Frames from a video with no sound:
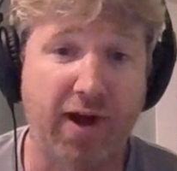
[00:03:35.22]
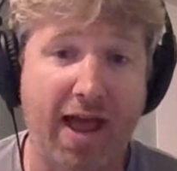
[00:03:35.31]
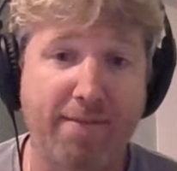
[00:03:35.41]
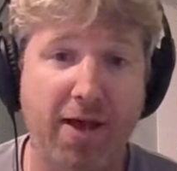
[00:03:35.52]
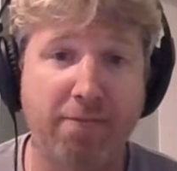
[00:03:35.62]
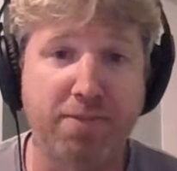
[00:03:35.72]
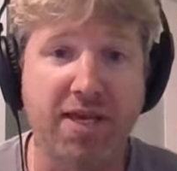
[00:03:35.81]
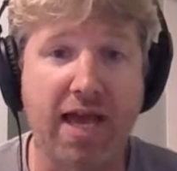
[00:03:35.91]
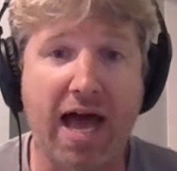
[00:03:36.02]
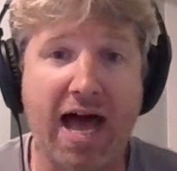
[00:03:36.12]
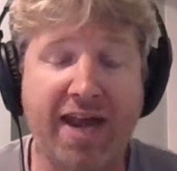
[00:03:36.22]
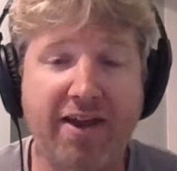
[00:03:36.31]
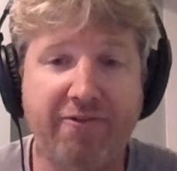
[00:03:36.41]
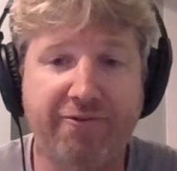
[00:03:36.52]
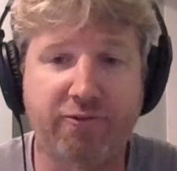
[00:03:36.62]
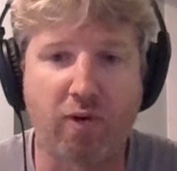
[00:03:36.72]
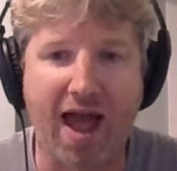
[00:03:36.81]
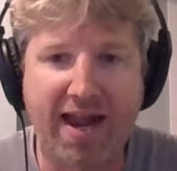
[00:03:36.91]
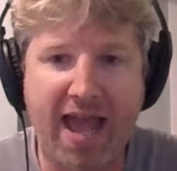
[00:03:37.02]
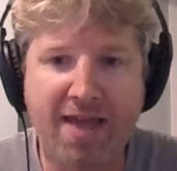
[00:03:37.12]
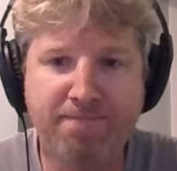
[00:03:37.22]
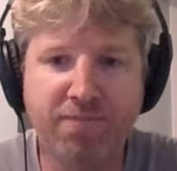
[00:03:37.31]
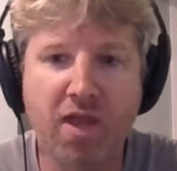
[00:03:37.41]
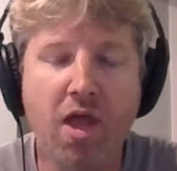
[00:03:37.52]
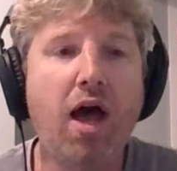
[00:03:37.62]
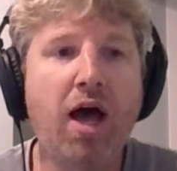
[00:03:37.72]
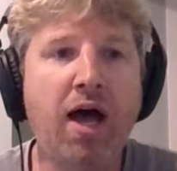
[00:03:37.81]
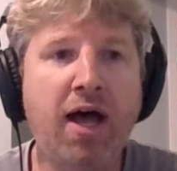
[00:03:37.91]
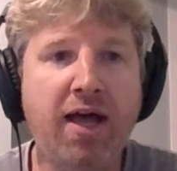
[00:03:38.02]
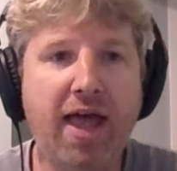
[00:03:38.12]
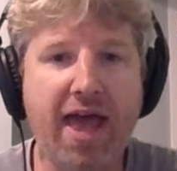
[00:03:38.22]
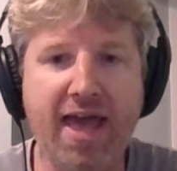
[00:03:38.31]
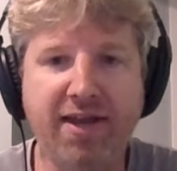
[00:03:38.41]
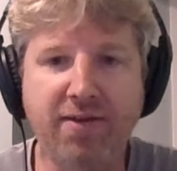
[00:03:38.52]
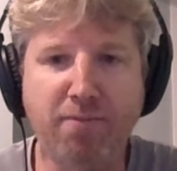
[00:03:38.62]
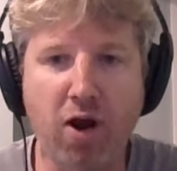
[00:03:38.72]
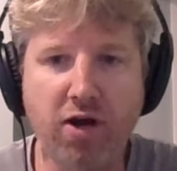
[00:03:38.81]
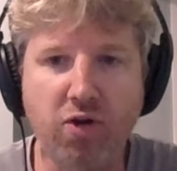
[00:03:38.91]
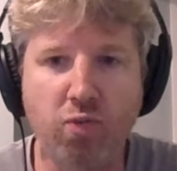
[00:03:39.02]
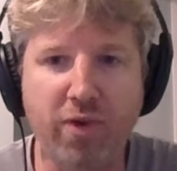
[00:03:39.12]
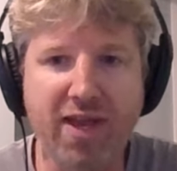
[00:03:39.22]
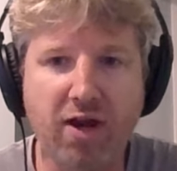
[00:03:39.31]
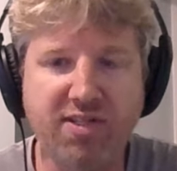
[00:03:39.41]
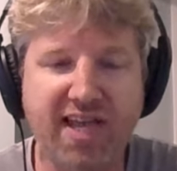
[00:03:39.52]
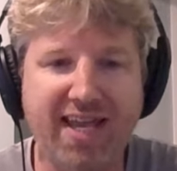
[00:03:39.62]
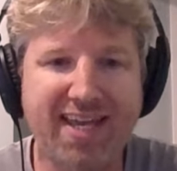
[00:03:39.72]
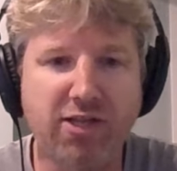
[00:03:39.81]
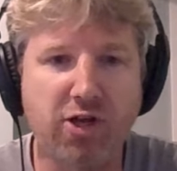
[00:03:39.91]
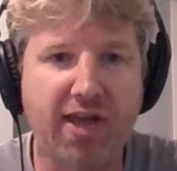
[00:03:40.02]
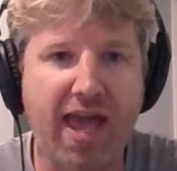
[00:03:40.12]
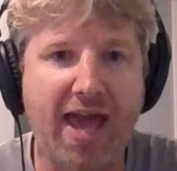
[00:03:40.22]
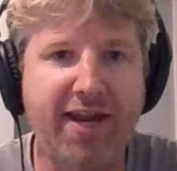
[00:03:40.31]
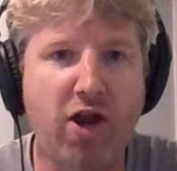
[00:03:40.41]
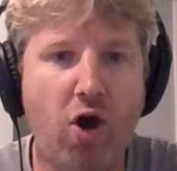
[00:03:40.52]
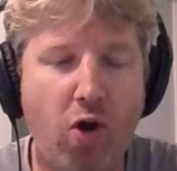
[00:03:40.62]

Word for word: for MLB on Friday. And Mark, we are taking a look at an